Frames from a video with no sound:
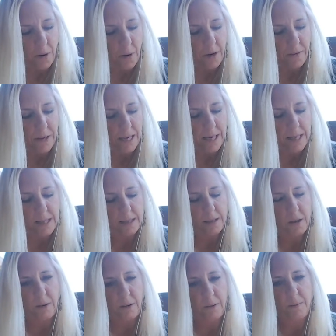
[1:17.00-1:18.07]
Aquarius.
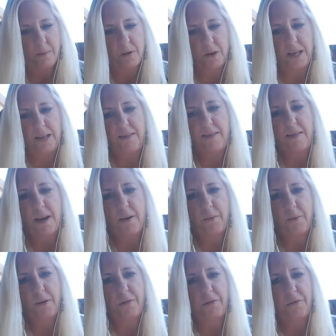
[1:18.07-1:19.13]
I'm going to let that
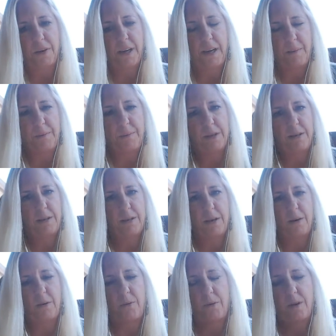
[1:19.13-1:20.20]
one flipped. So.